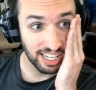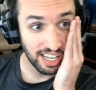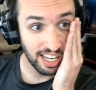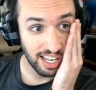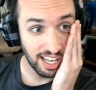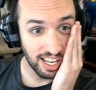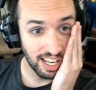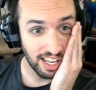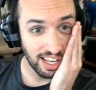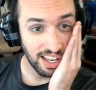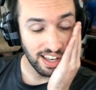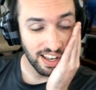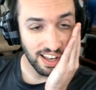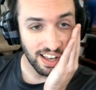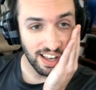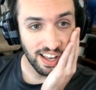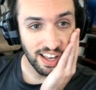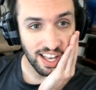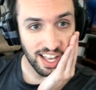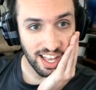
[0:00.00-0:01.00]

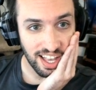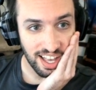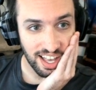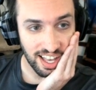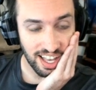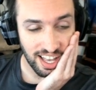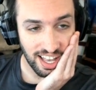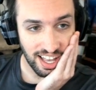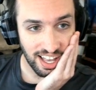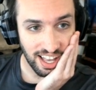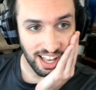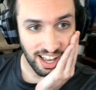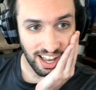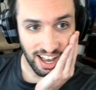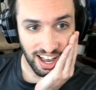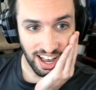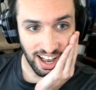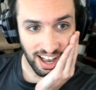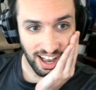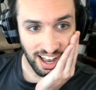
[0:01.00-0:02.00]

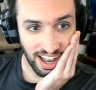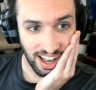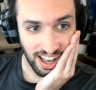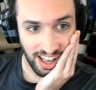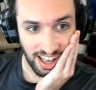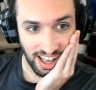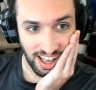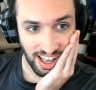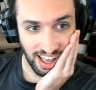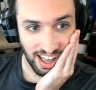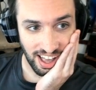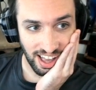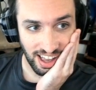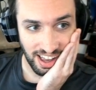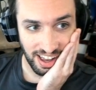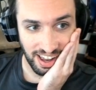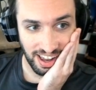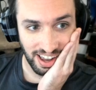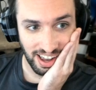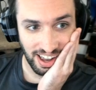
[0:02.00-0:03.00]

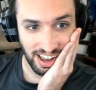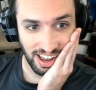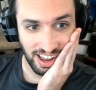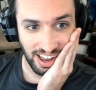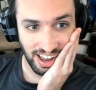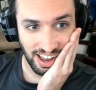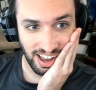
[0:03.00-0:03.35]
[no speech]